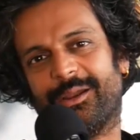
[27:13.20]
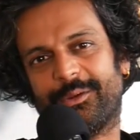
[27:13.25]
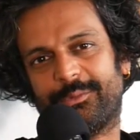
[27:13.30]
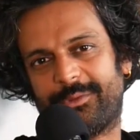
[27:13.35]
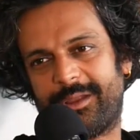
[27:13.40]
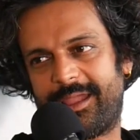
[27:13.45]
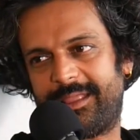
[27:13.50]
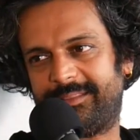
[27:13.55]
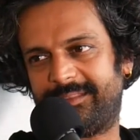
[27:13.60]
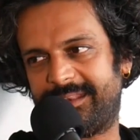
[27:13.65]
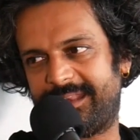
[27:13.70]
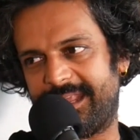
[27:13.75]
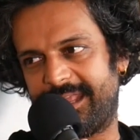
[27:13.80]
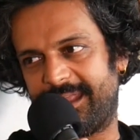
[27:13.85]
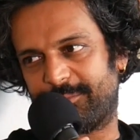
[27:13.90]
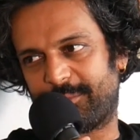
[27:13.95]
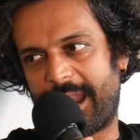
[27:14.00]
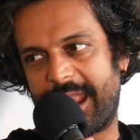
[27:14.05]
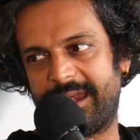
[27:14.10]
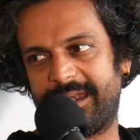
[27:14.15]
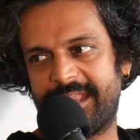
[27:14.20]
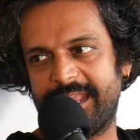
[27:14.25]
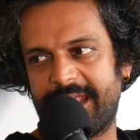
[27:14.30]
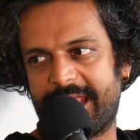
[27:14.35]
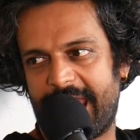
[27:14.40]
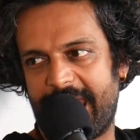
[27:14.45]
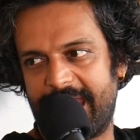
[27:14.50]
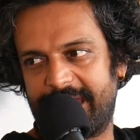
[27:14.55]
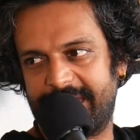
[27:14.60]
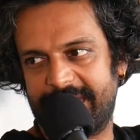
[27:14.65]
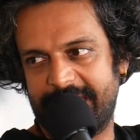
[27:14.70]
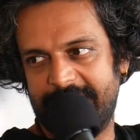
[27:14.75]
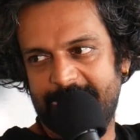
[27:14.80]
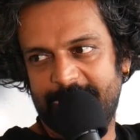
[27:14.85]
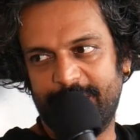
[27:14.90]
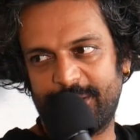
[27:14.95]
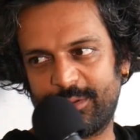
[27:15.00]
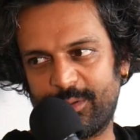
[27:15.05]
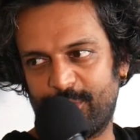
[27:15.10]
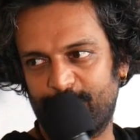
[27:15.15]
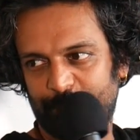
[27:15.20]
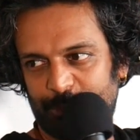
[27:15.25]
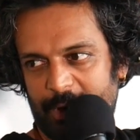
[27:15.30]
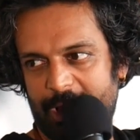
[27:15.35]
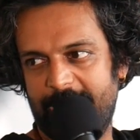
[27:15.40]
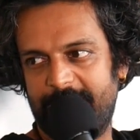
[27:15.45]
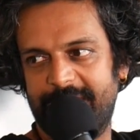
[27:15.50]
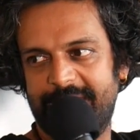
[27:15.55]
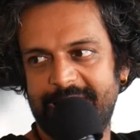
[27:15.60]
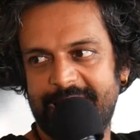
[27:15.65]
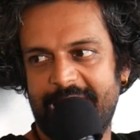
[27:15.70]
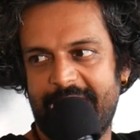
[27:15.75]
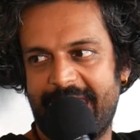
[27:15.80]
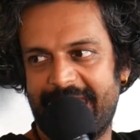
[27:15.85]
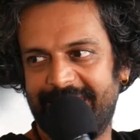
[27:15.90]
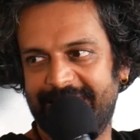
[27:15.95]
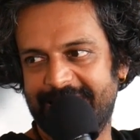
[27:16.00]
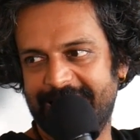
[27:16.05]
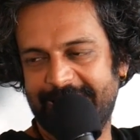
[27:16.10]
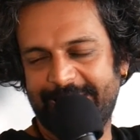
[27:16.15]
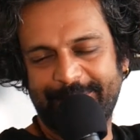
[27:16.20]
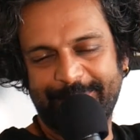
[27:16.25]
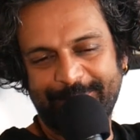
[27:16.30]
Randy Gandhi. Randy Gandhi.